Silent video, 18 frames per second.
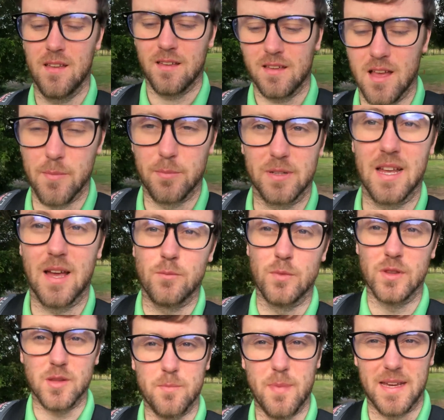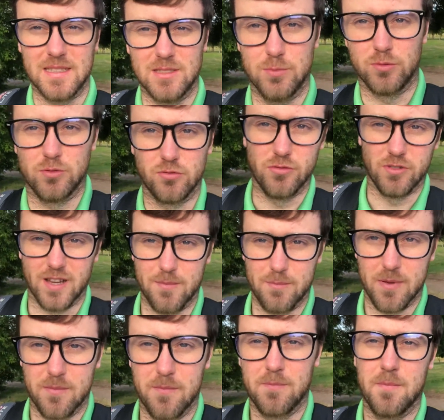I began with the baseball grip.
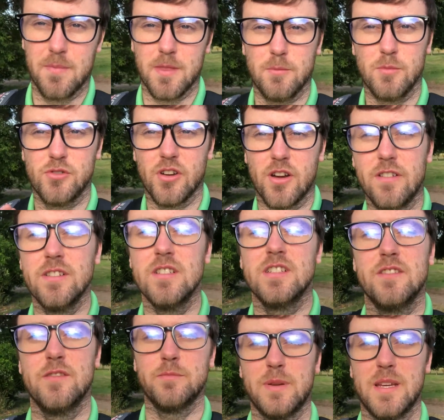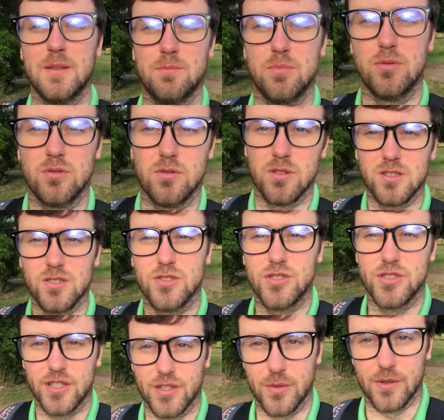The majority of people do